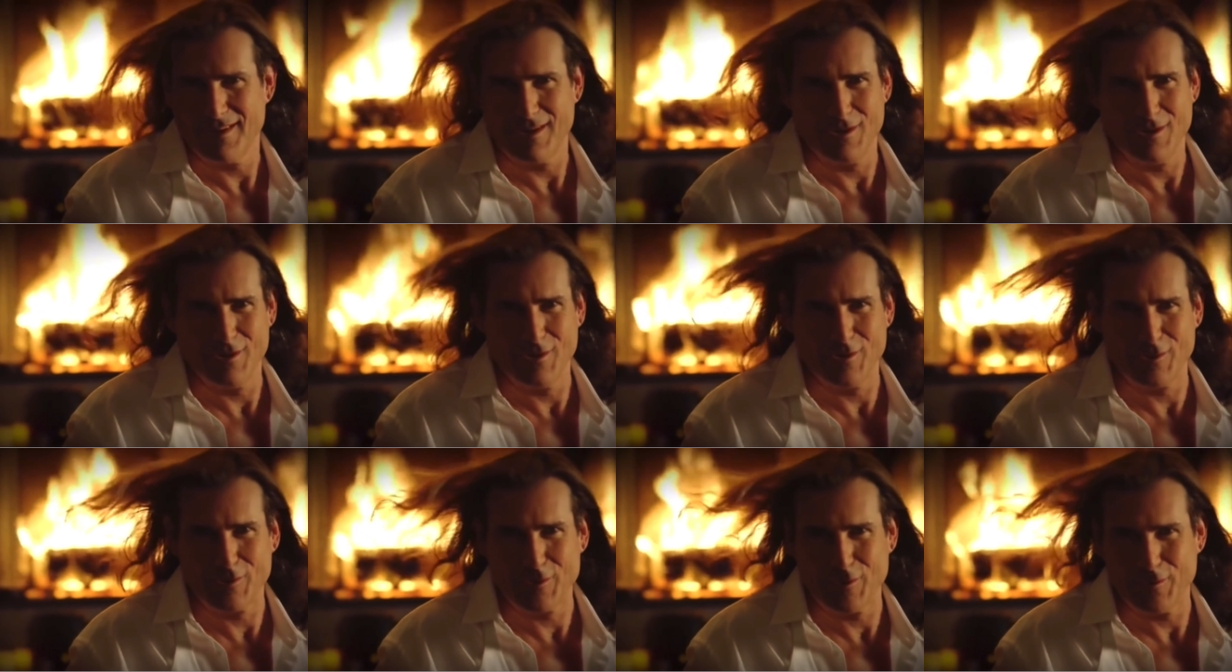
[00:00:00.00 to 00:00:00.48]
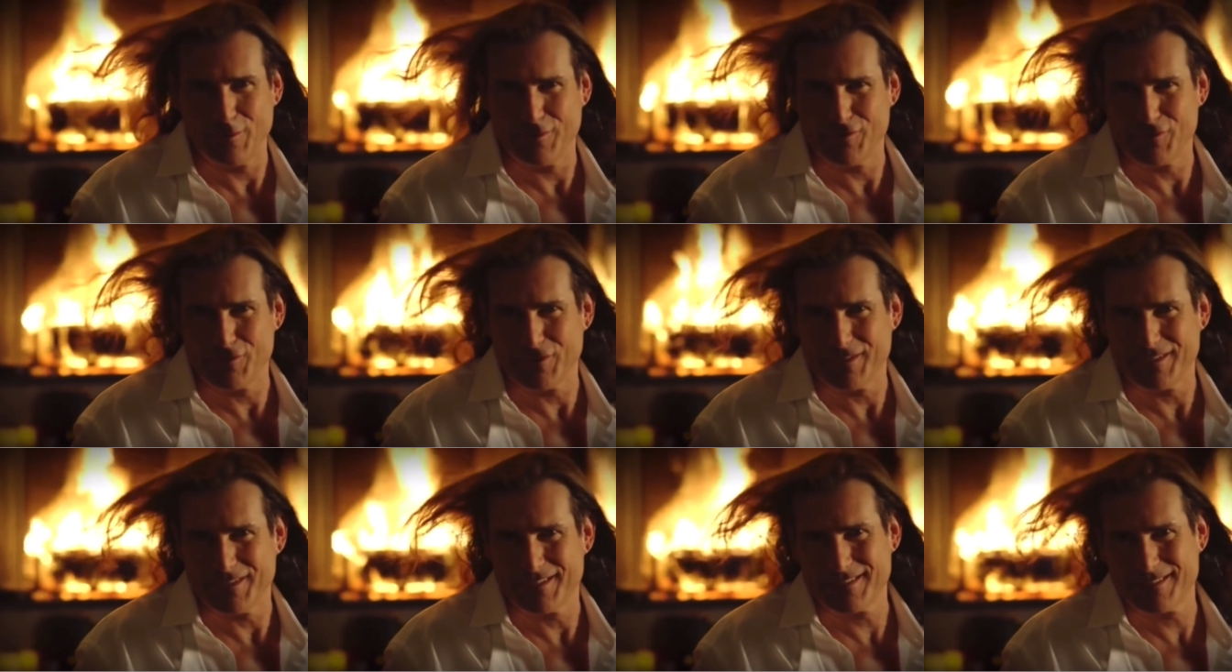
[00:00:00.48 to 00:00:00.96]
Hello,
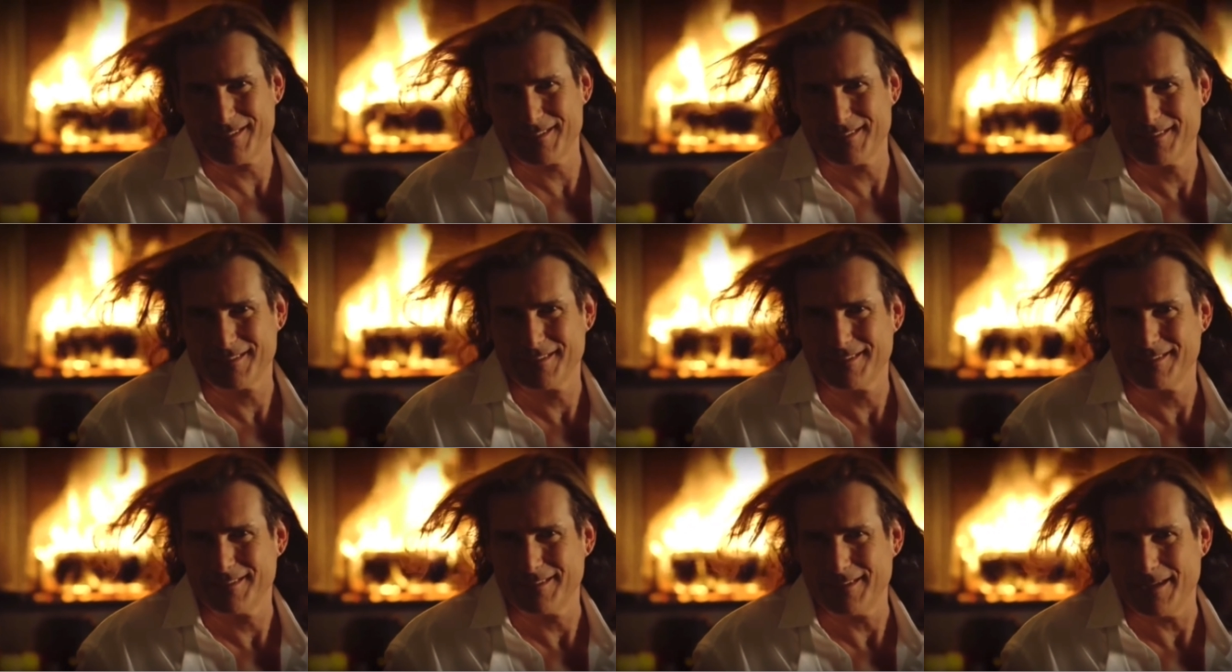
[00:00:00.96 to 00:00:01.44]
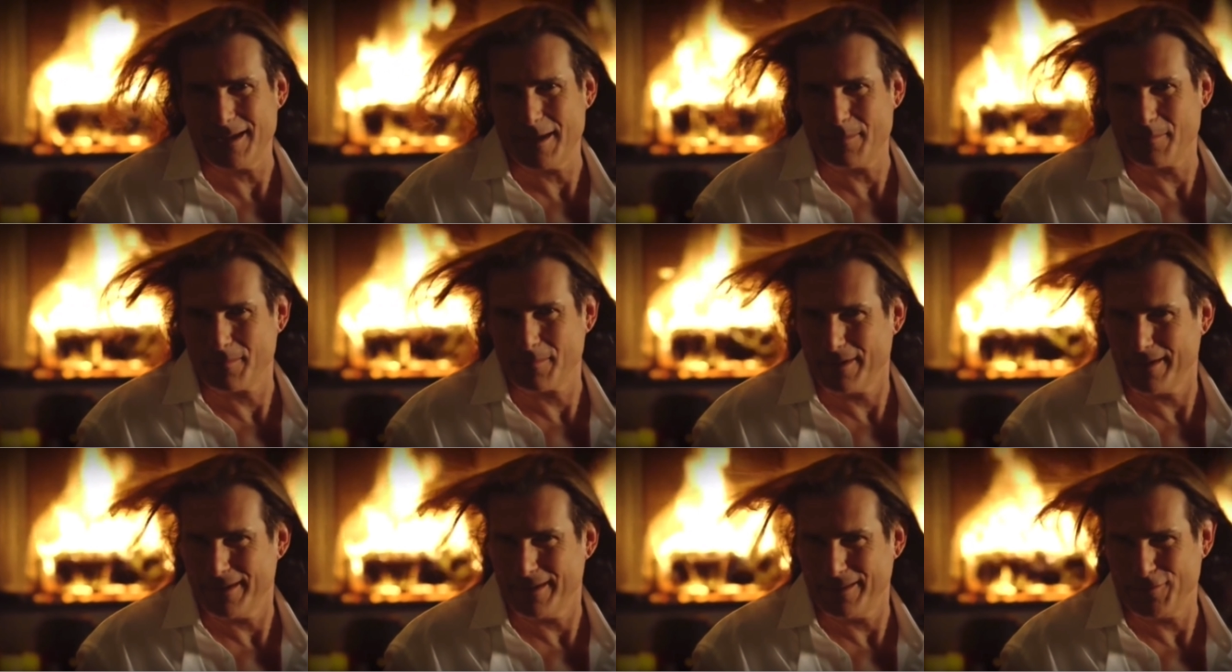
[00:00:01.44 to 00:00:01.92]
gorgeous.
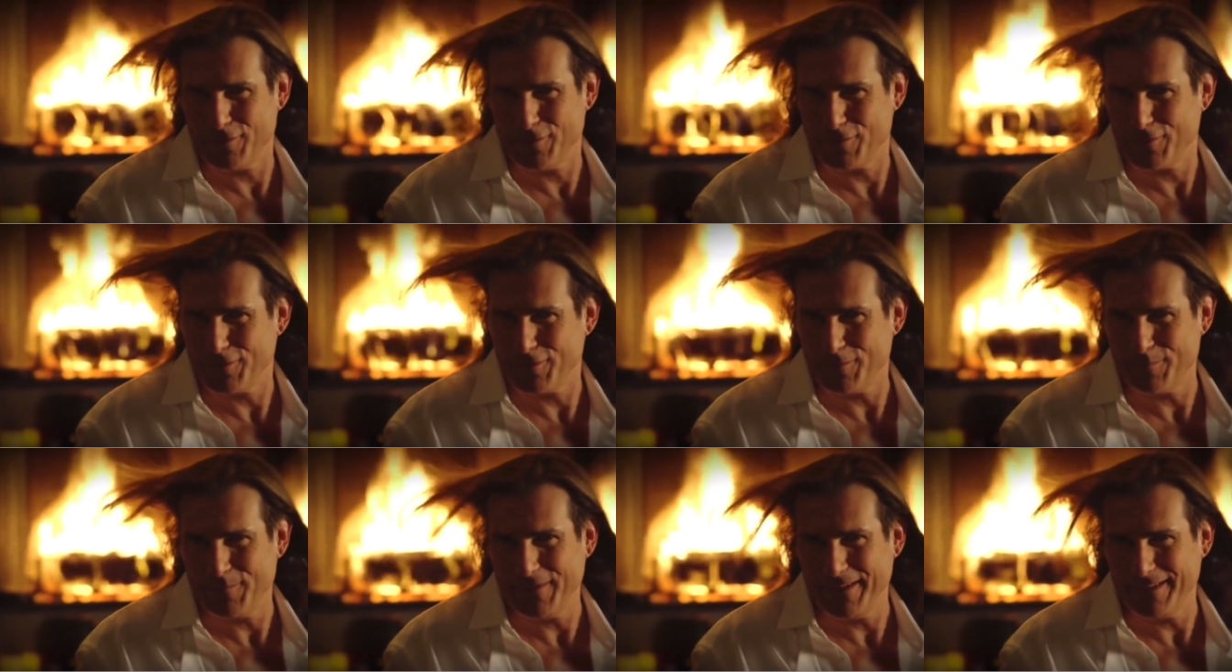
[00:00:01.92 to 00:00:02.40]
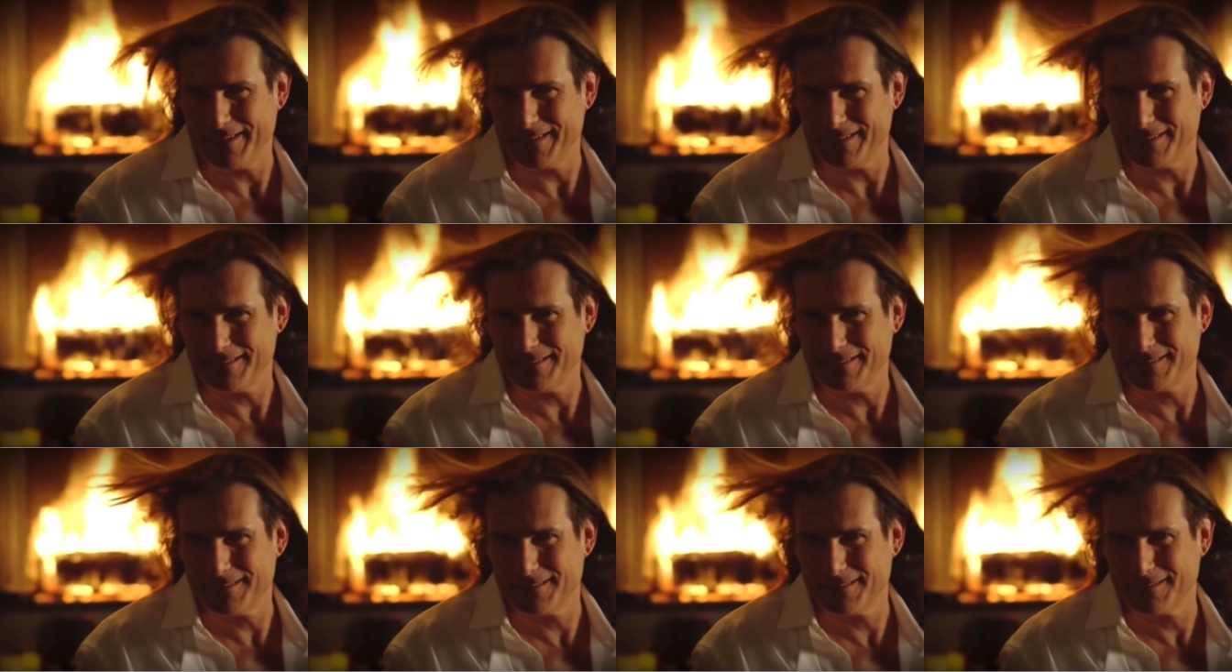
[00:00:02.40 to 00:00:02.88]
I'm glad you can
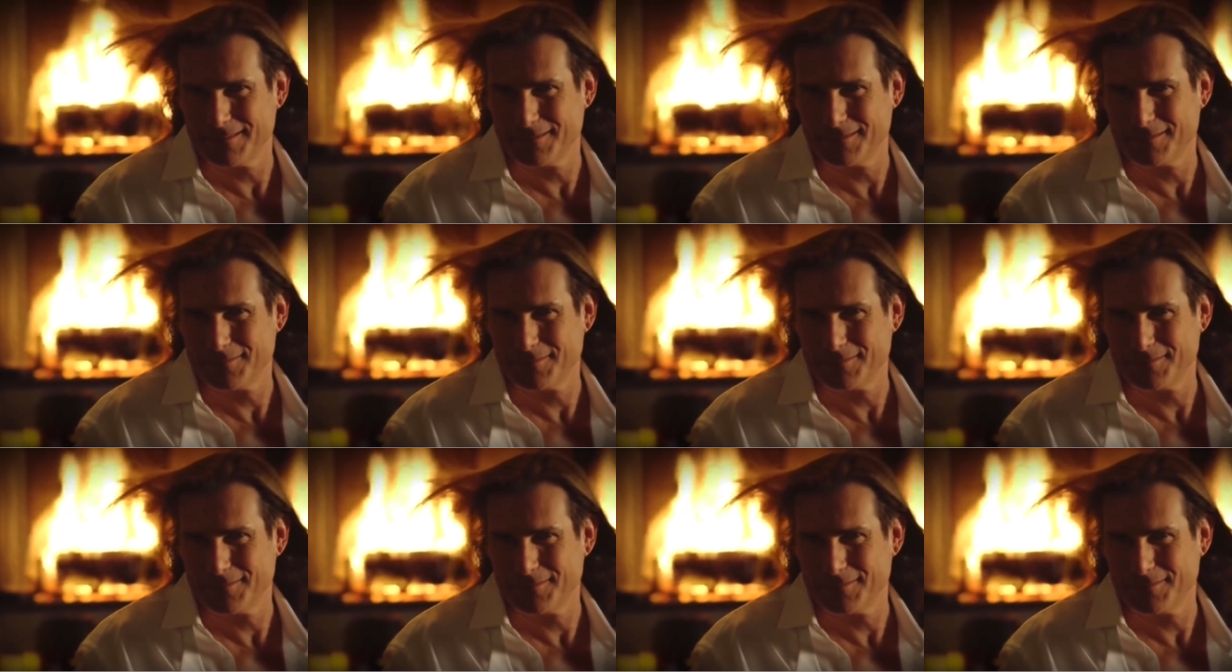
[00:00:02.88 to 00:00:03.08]
make it.